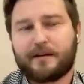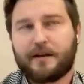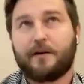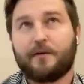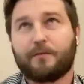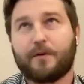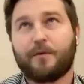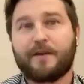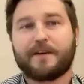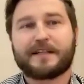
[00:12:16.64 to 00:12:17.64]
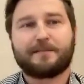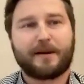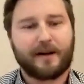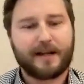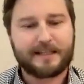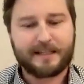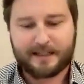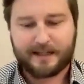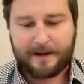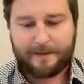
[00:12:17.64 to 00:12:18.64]
you know, what we've experienced
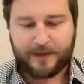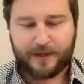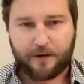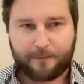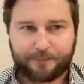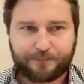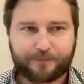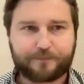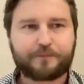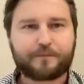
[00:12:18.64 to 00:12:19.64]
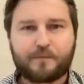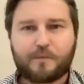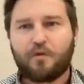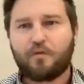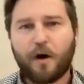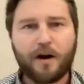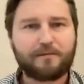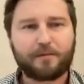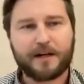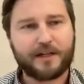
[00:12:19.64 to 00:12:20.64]
is, you know,
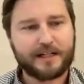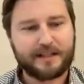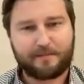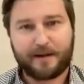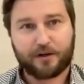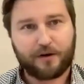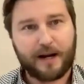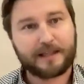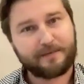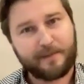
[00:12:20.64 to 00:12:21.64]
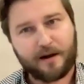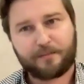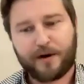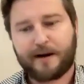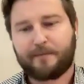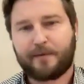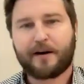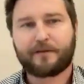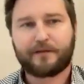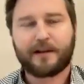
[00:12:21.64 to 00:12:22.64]
one-off projects have been great. They've been our bread and
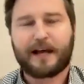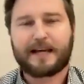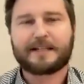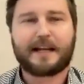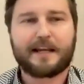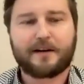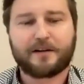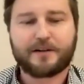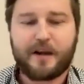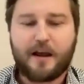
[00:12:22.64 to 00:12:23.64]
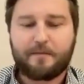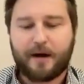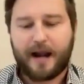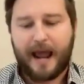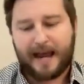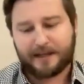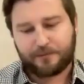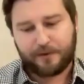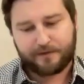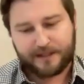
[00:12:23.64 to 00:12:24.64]
butter for the last eight years. But as
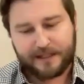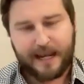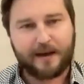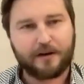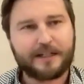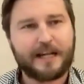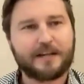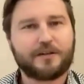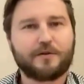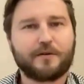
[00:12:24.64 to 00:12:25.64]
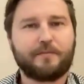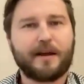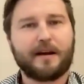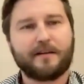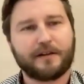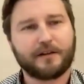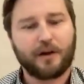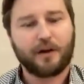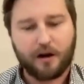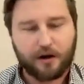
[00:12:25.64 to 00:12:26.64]
we've scaled into a bit of a
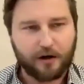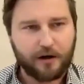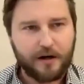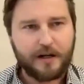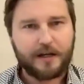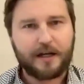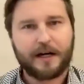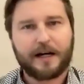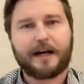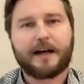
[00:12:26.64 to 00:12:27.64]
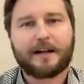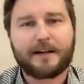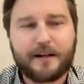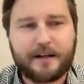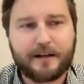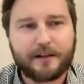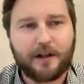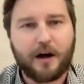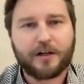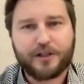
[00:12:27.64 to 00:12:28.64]
longer, uh,
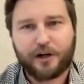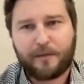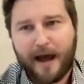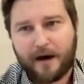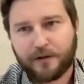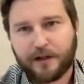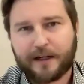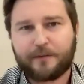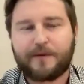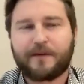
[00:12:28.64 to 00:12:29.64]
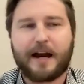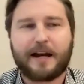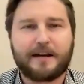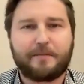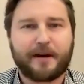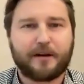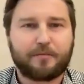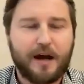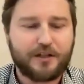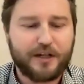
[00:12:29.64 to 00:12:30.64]
longer term outlook, and we've gotten into bigger
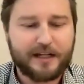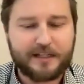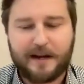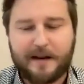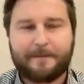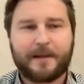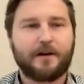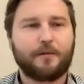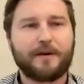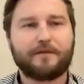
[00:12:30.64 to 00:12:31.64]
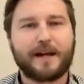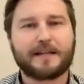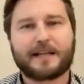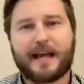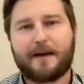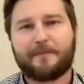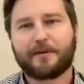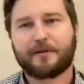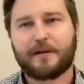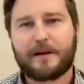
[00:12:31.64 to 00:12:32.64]
projects, you know, we've raised
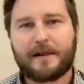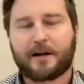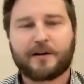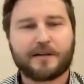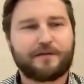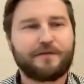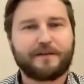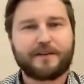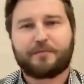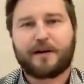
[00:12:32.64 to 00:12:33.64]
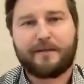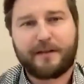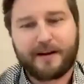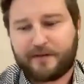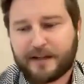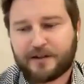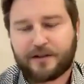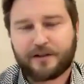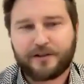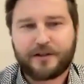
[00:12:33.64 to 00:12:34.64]
capital across fifty private
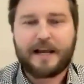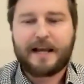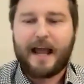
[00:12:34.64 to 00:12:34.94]
investors.